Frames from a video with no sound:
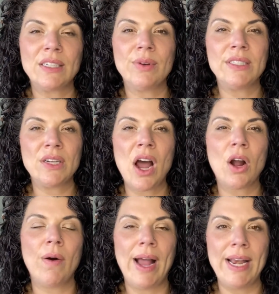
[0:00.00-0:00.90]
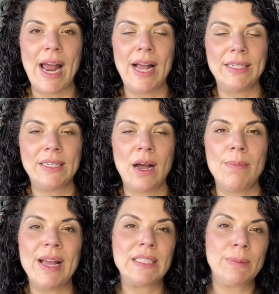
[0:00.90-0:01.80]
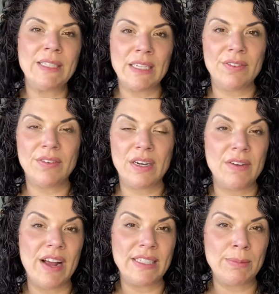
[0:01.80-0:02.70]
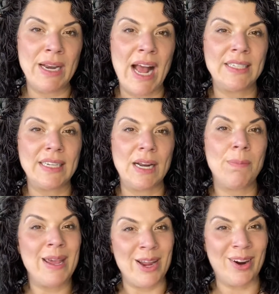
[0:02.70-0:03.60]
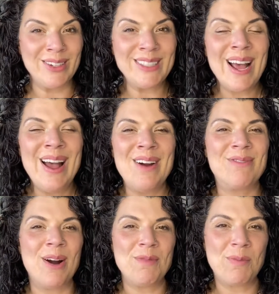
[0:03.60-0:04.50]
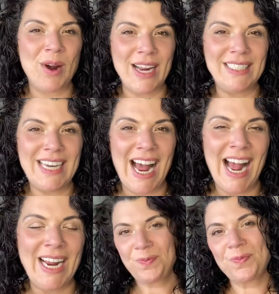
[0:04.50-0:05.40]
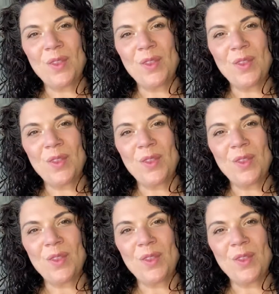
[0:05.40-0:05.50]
so it's not quite as expensive of an investment as it appears from the price tag.